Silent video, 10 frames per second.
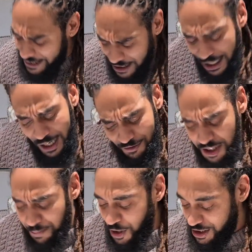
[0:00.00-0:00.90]
the color of the
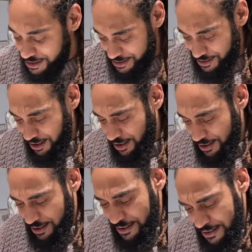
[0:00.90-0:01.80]
box.
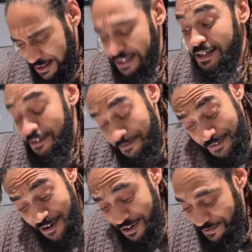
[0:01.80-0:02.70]

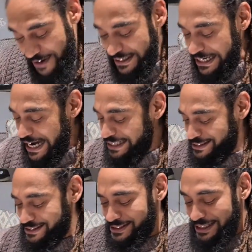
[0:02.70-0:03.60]
Very, very
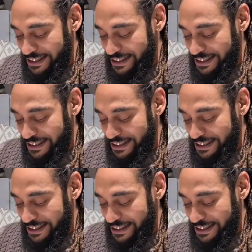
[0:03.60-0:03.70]
nice.